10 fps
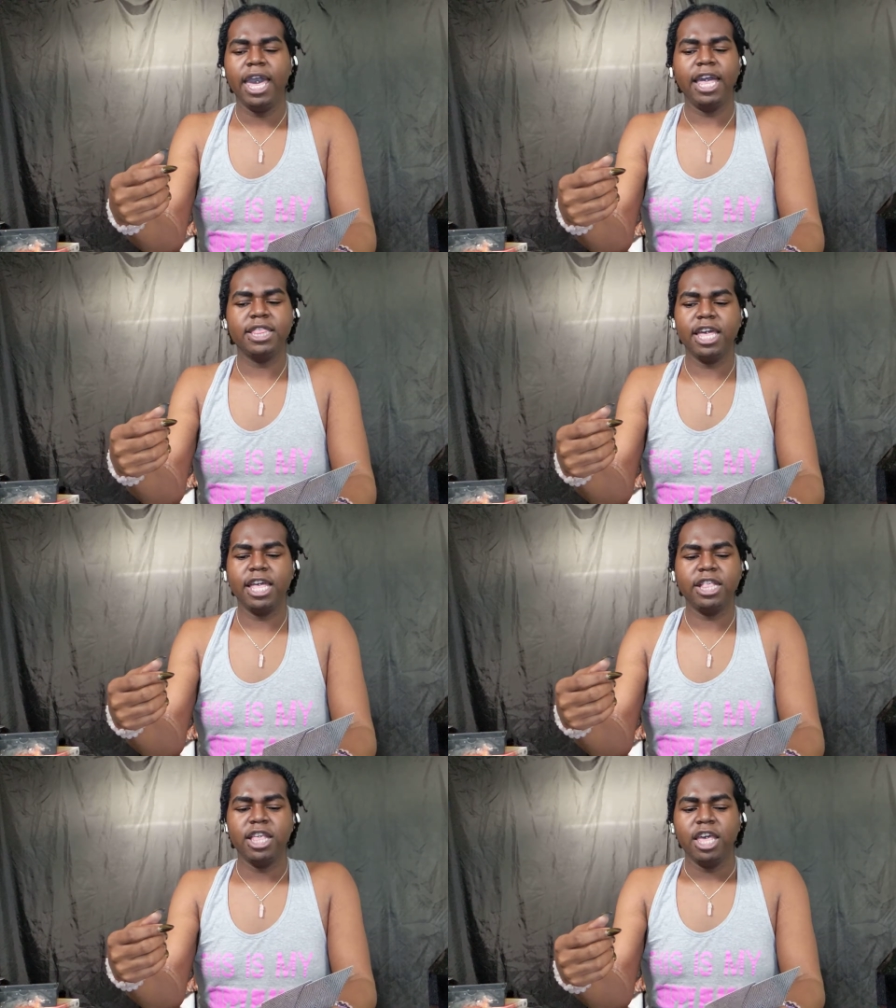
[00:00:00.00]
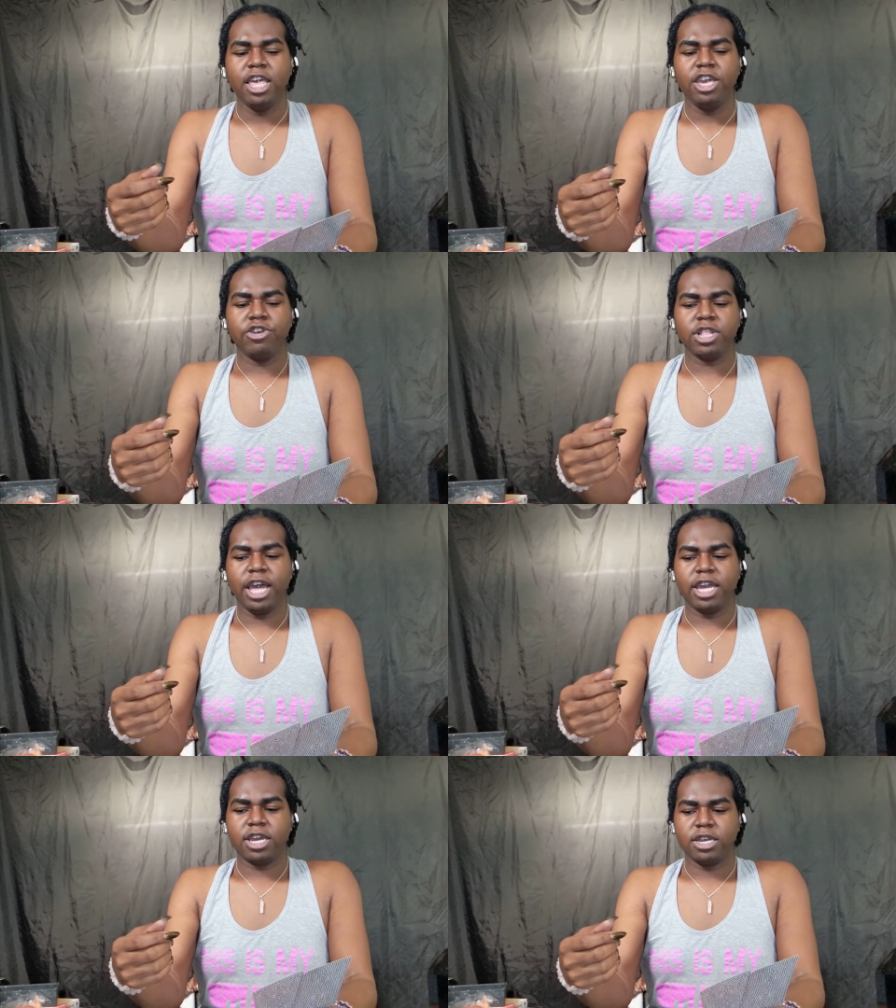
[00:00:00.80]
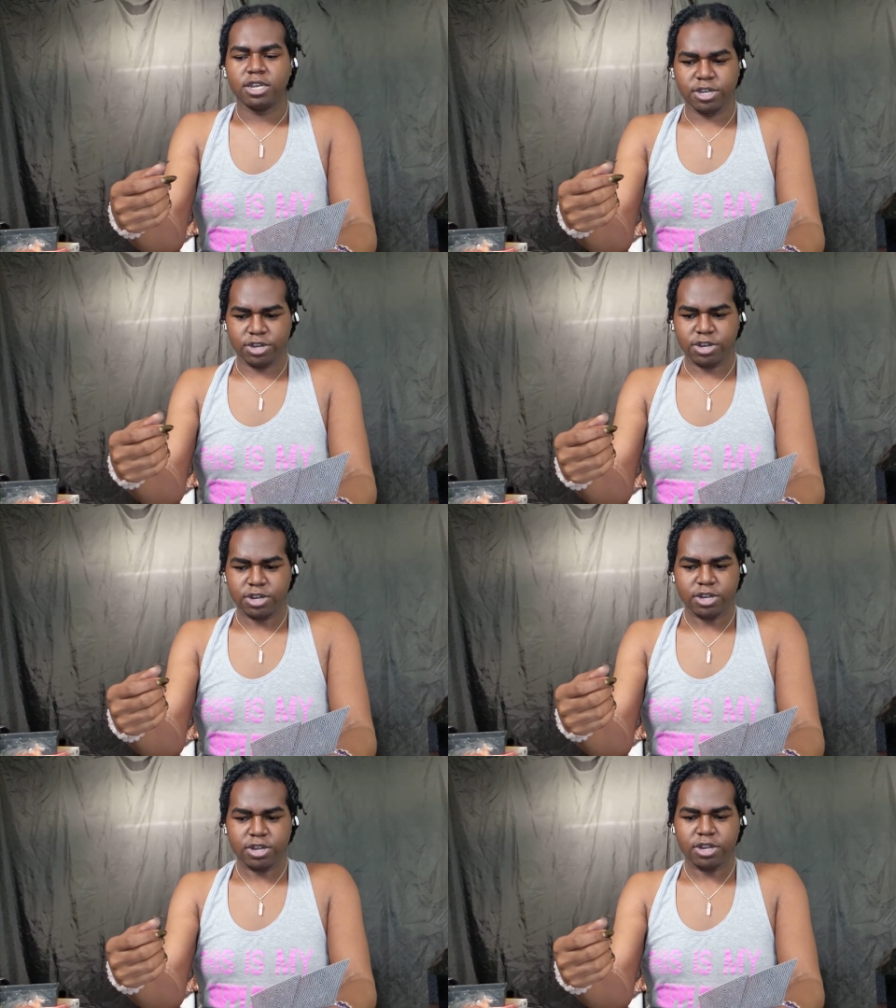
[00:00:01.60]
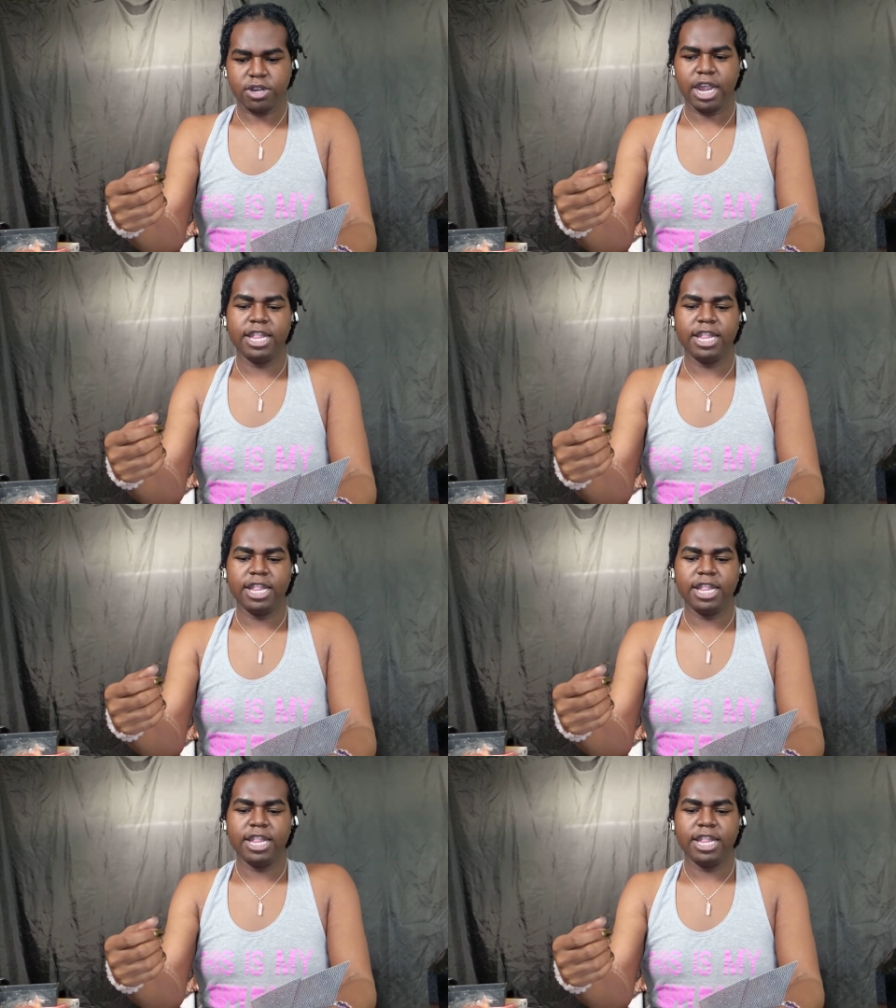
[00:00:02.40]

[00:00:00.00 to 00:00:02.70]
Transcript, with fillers: And then you're like, grrr,